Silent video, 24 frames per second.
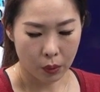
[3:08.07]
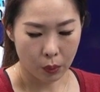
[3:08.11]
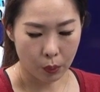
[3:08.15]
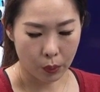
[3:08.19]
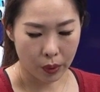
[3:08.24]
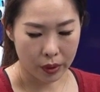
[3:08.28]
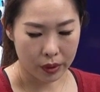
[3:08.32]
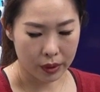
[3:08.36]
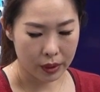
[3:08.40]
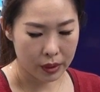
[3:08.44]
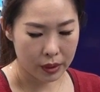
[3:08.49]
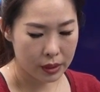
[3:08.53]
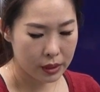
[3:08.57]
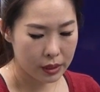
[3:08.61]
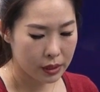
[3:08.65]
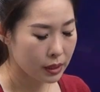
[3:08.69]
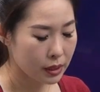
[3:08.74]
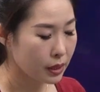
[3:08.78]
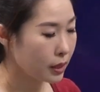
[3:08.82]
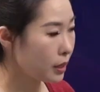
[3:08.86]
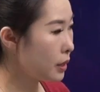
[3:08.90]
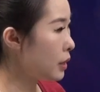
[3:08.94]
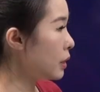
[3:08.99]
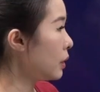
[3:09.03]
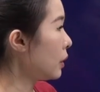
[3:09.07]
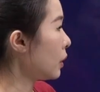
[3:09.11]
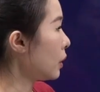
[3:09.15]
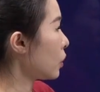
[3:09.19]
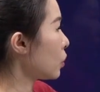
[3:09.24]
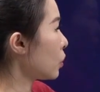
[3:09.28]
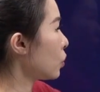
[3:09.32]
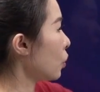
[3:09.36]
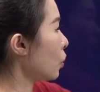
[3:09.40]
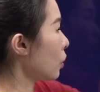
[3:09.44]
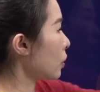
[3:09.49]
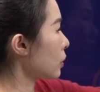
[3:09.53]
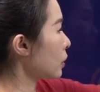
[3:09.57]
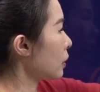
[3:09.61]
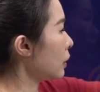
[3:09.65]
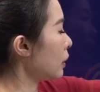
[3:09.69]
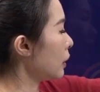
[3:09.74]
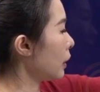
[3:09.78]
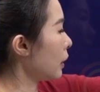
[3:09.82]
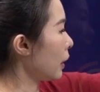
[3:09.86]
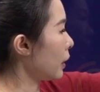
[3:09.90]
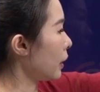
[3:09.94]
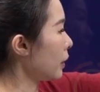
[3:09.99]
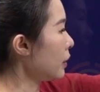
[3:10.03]
When they see dotted
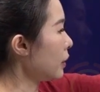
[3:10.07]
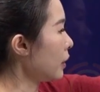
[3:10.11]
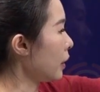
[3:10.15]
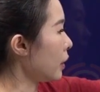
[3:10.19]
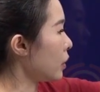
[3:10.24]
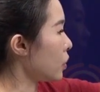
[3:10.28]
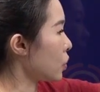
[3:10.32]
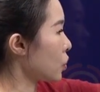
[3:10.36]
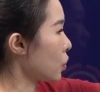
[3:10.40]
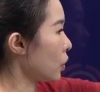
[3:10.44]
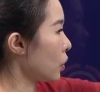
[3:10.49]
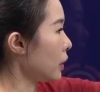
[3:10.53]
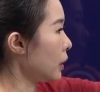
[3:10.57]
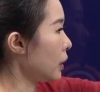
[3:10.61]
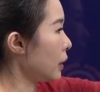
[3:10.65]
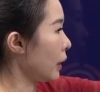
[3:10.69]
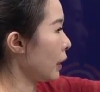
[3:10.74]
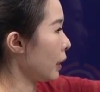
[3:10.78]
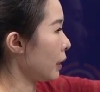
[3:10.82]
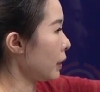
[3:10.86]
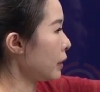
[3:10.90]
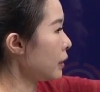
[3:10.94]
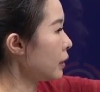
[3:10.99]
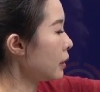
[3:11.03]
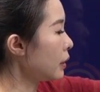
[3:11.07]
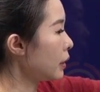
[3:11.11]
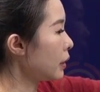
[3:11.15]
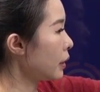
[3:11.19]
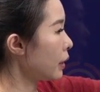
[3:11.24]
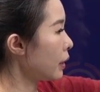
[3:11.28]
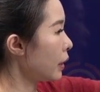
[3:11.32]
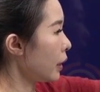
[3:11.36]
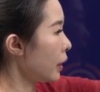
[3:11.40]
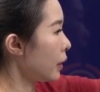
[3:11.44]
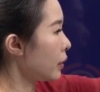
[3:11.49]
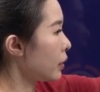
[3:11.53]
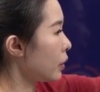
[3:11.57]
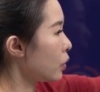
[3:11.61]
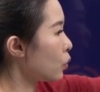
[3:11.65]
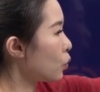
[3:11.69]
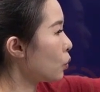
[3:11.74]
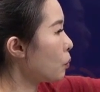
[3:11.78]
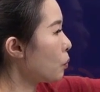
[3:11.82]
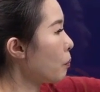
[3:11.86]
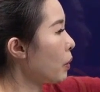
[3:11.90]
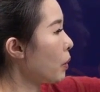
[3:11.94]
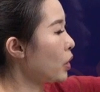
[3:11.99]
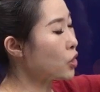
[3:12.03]
line and solid line and they
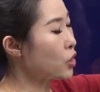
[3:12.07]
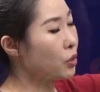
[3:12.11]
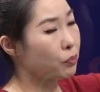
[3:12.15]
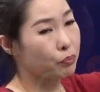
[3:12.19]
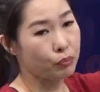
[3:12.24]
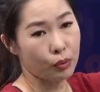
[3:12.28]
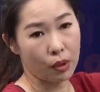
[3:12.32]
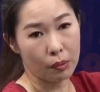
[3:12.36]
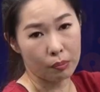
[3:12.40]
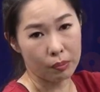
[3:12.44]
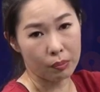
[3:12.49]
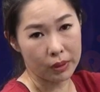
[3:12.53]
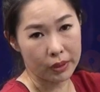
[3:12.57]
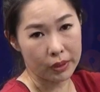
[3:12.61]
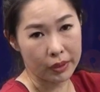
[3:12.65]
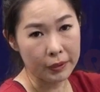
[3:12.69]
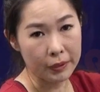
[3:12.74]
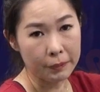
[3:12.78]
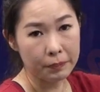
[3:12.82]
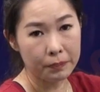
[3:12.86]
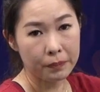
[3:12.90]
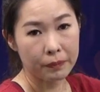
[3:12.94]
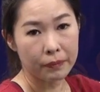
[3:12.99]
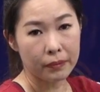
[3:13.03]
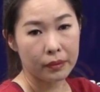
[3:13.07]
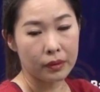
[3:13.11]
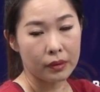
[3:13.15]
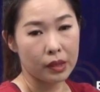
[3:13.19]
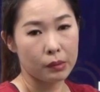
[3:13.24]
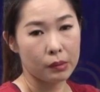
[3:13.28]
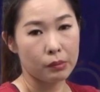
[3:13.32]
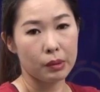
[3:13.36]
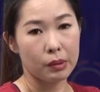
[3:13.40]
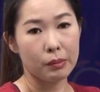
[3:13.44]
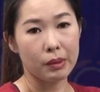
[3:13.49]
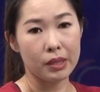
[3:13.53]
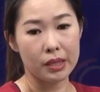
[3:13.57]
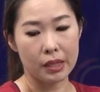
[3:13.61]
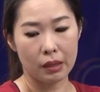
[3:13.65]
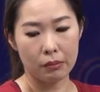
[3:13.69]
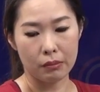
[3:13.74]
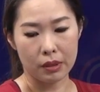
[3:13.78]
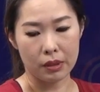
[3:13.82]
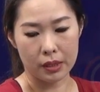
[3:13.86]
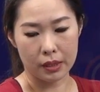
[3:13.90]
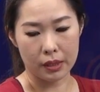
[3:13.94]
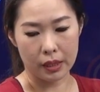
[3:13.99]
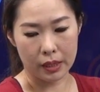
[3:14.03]
don't match it properly, they may make some
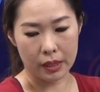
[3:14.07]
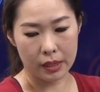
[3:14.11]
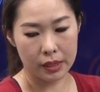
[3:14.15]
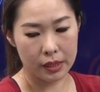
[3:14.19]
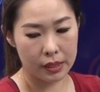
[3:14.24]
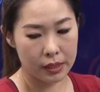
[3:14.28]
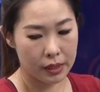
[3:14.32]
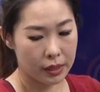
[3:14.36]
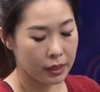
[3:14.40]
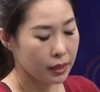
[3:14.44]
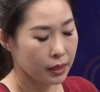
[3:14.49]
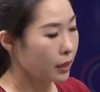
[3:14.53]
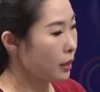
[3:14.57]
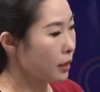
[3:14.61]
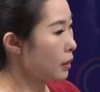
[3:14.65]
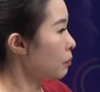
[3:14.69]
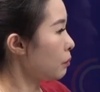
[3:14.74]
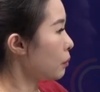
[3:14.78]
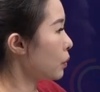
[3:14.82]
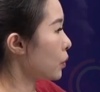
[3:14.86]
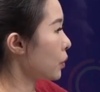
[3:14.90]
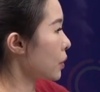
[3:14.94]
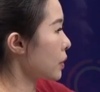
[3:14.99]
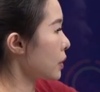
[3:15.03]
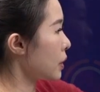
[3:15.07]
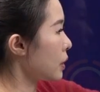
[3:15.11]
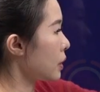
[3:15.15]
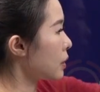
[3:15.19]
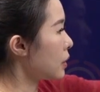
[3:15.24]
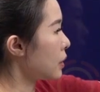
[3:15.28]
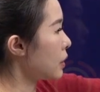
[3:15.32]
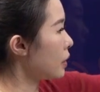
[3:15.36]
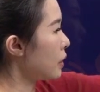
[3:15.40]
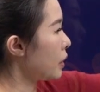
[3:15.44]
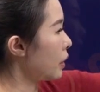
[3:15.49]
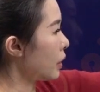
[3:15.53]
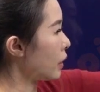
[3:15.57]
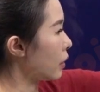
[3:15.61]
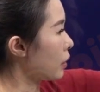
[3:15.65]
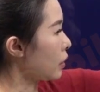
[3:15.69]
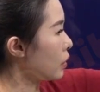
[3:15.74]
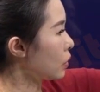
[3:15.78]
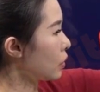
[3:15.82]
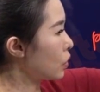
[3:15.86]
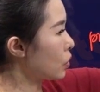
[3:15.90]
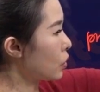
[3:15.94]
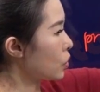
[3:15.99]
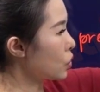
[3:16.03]
mistakes. Because they see
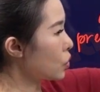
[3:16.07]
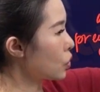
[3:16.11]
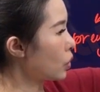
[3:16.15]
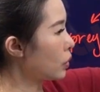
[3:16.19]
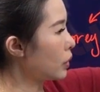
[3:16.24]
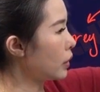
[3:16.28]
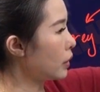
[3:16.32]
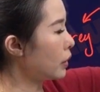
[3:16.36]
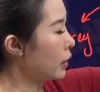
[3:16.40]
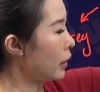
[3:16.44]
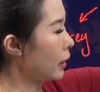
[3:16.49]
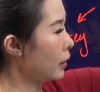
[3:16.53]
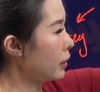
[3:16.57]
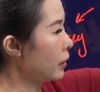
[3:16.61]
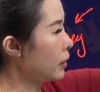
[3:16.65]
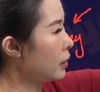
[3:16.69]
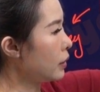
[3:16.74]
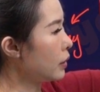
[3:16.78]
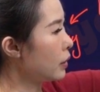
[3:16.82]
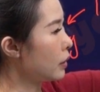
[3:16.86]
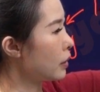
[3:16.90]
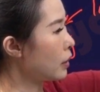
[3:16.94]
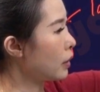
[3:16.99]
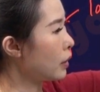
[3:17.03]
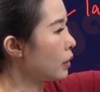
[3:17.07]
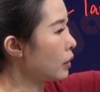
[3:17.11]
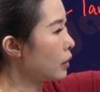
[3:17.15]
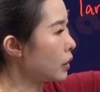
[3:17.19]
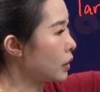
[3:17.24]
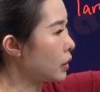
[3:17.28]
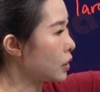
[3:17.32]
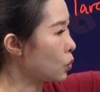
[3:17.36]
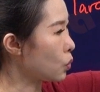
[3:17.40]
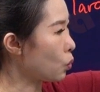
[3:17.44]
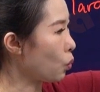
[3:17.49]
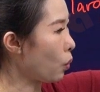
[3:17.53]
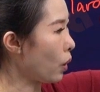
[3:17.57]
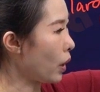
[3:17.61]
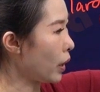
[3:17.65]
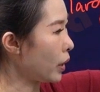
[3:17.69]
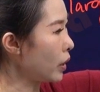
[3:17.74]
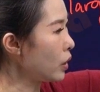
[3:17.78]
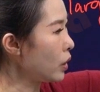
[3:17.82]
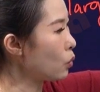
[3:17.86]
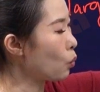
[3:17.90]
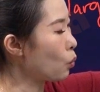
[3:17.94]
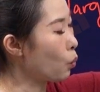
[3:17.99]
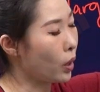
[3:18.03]
that the solid line, it's
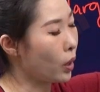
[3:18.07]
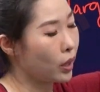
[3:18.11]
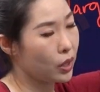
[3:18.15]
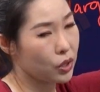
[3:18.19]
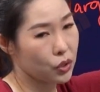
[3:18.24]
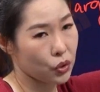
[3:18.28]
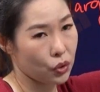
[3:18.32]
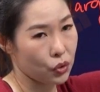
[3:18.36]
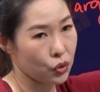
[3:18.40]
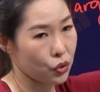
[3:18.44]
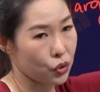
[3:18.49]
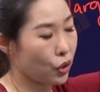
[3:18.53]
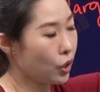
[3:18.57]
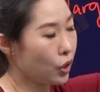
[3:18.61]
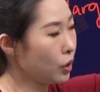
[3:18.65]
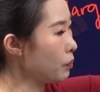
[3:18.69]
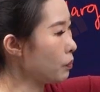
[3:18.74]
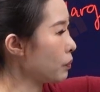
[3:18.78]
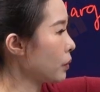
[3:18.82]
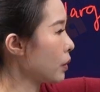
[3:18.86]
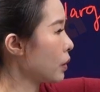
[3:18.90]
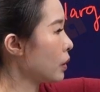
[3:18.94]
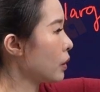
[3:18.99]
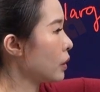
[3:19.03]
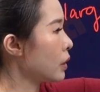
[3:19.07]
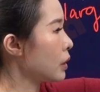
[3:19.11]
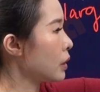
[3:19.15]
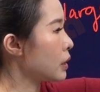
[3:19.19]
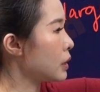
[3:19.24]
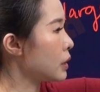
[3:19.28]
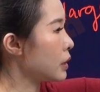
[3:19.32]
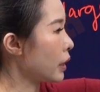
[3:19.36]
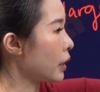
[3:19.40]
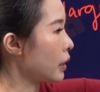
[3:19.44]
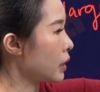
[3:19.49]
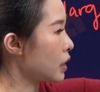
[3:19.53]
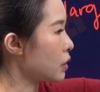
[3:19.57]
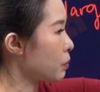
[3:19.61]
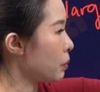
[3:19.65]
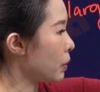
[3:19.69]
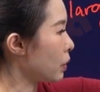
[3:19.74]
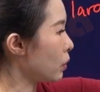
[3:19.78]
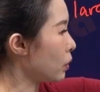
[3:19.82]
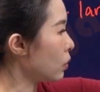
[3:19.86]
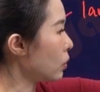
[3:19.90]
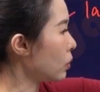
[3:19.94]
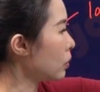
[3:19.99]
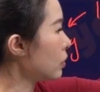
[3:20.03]
Y is on top, Z is
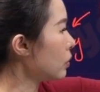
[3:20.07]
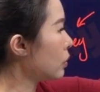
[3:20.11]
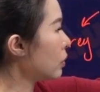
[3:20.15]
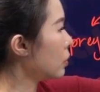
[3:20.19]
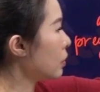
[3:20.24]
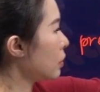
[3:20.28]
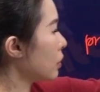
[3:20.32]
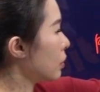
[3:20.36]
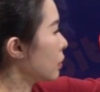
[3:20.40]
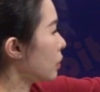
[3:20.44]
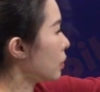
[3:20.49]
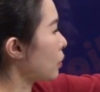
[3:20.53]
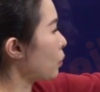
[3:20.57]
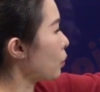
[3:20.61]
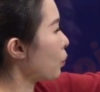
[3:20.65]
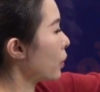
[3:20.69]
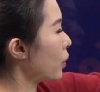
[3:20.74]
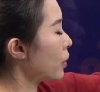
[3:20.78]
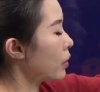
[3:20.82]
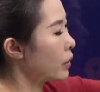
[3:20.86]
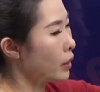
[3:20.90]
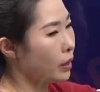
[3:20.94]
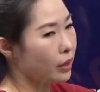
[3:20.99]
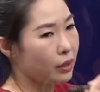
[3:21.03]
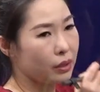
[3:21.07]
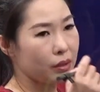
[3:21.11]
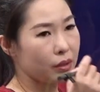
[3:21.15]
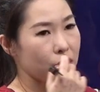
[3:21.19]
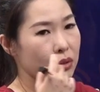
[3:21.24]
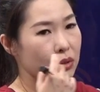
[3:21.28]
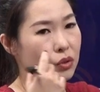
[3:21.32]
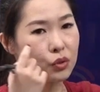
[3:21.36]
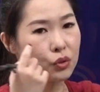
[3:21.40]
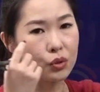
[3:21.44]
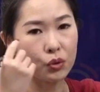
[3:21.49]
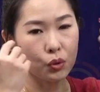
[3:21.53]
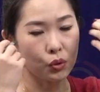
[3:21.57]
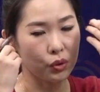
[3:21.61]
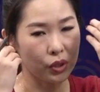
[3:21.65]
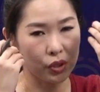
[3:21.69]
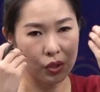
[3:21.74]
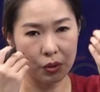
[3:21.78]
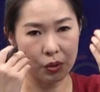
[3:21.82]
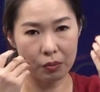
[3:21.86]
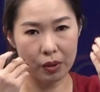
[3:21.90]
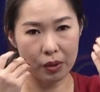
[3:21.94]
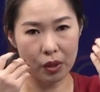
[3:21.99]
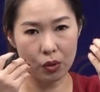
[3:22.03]
below. When you
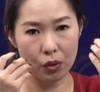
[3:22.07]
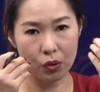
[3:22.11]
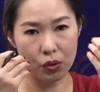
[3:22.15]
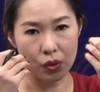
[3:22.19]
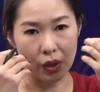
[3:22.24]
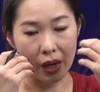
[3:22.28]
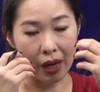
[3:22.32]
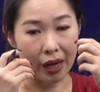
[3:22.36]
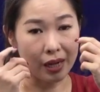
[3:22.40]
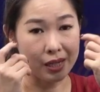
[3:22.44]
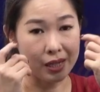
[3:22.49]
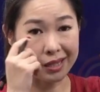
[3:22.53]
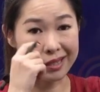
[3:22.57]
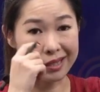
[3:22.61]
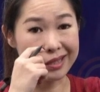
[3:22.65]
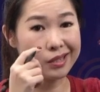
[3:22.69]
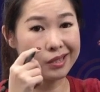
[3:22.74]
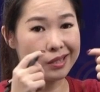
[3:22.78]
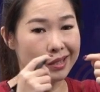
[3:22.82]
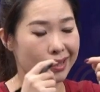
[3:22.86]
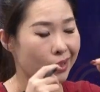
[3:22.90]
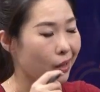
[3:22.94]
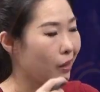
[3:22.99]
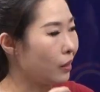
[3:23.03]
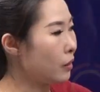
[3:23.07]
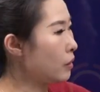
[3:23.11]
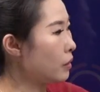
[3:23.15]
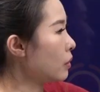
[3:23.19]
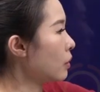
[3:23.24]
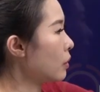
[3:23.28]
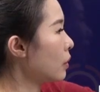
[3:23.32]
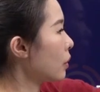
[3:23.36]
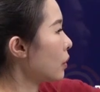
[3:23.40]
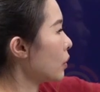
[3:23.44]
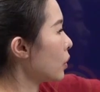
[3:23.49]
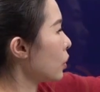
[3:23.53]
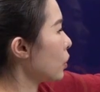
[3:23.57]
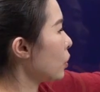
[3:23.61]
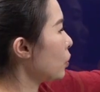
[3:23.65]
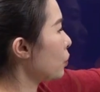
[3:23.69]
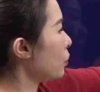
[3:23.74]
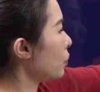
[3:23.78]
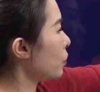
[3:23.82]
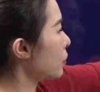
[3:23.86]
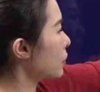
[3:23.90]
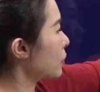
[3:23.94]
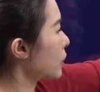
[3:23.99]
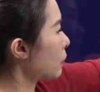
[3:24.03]
just simply use your eyes and scan,
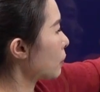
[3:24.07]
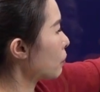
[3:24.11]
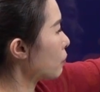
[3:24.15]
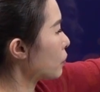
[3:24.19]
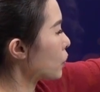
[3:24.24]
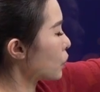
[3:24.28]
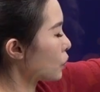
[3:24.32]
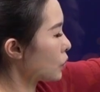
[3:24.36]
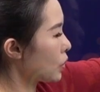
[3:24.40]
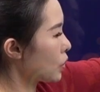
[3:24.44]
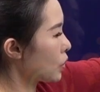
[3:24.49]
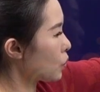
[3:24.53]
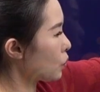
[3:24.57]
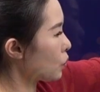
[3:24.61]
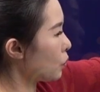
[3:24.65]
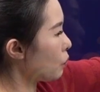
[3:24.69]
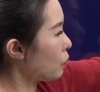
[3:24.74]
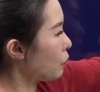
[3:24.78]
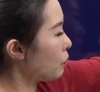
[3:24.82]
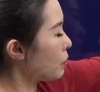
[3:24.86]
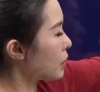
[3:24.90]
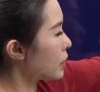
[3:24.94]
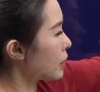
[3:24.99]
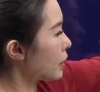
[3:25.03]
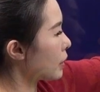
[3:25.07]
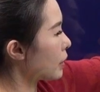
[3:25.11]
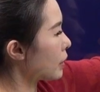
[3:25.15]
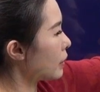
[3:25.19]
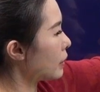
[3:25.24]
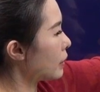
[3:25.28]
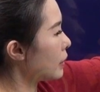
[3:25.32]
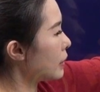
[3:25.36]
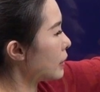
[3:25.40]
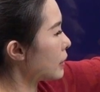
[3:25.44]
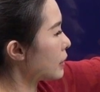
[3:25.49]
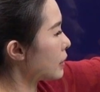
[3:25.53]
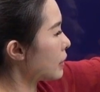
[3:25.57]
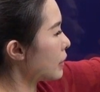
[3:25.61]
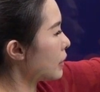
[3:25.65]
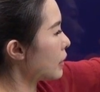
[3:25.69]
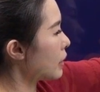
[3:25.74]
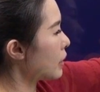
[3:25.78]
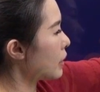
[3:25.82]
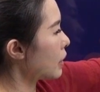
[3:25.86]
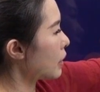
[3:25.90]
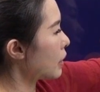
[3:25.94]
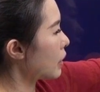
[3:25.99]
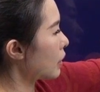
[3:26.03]
some students will mistakenly
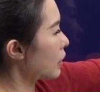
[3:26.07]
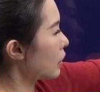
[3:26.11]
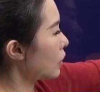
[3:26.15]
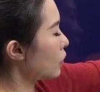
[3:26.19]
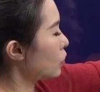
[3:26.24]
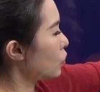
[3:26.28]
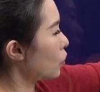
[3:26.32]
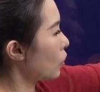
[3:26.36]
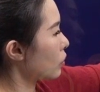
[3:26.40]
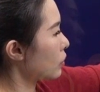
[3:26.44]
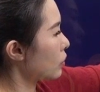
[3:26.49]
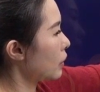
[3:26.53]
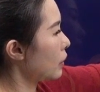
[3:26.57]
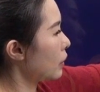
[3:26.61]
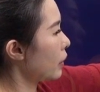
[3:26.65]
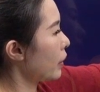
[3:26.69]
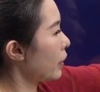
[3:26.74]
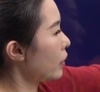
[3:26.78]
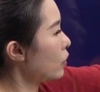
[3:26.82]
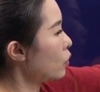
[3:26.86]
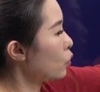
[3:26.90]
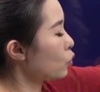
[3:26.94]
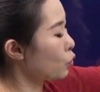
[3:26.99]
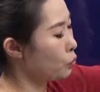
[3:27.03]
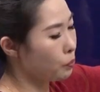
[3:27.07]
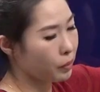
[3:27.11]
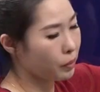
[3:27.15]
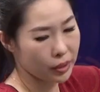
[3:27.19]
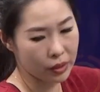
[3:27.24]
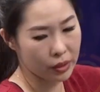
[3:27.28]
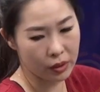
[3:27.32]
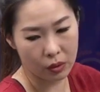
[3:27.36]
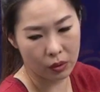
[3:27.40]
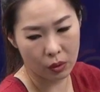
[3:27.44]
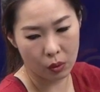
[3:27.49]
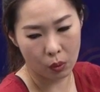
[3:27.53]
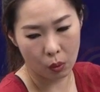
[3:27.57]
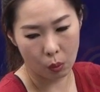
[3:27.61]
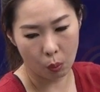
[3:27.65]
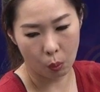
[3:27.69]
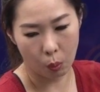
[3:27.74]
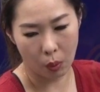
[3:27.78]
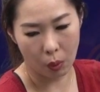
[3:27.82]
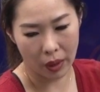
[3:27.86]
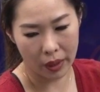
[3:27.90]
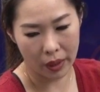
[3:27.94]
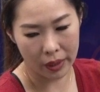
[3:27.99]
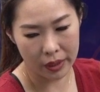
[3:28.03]
see the dotted line to be
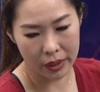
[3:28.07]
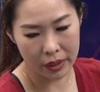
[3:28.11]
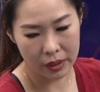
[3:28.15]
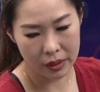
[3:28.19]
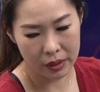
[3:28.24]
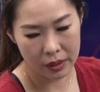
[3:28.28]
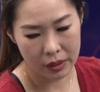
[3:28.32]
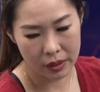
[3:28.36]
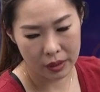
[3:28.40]
Y